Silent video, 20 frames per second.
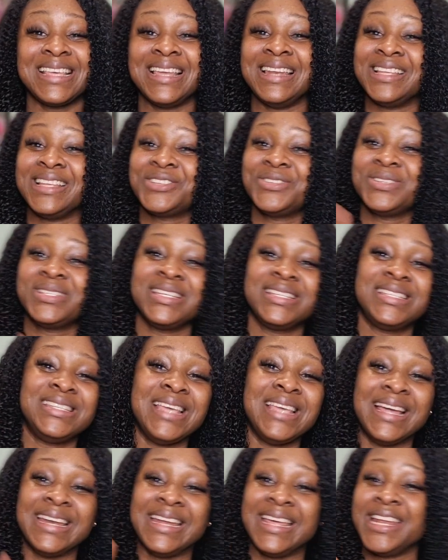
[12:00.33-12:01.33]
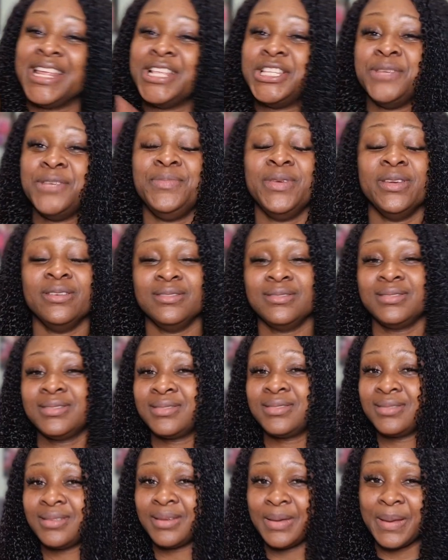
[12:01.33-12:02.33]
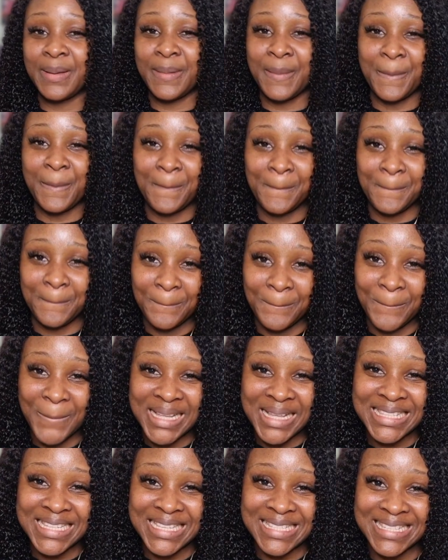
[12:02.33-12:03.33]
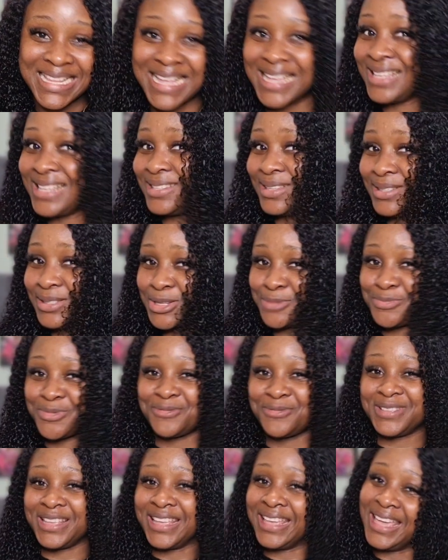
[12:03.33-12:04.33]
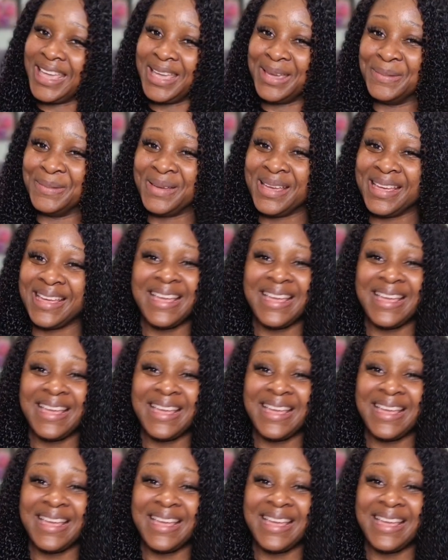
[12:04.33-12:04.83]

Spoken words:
electricity and energy bills, Manchester is on top of the game.